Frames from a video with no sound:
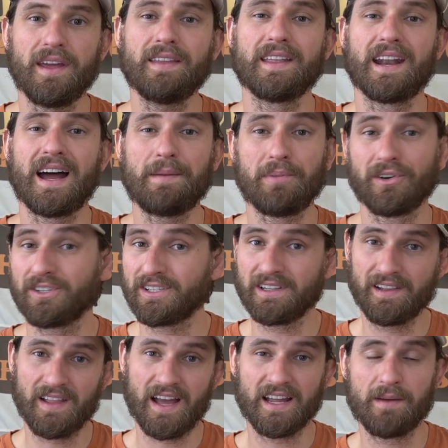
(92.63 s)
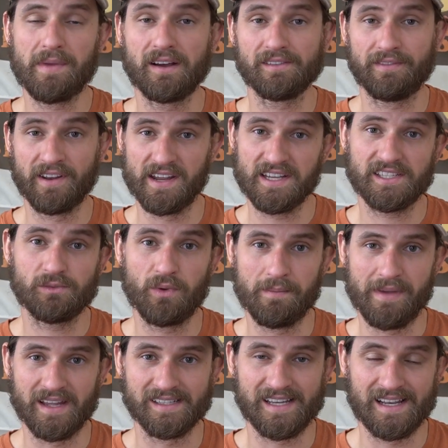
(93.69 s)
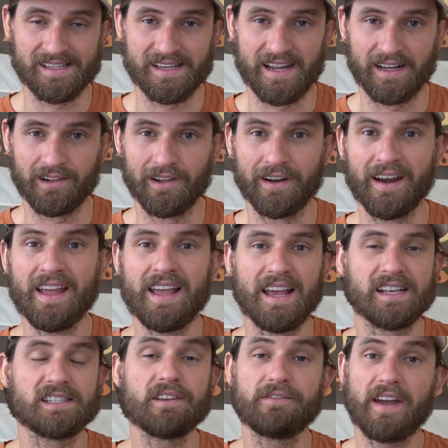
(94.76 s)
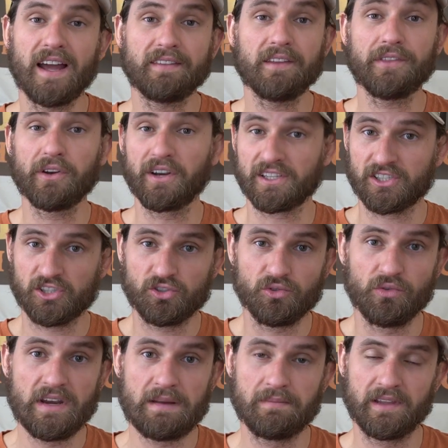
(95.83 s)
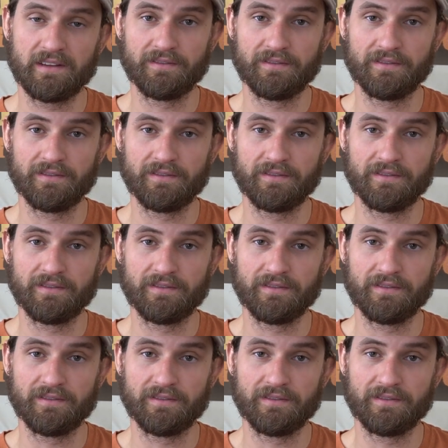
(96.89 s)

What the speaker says: thing that I personally like about finesse swim baits as an angler is the fact that they're extremely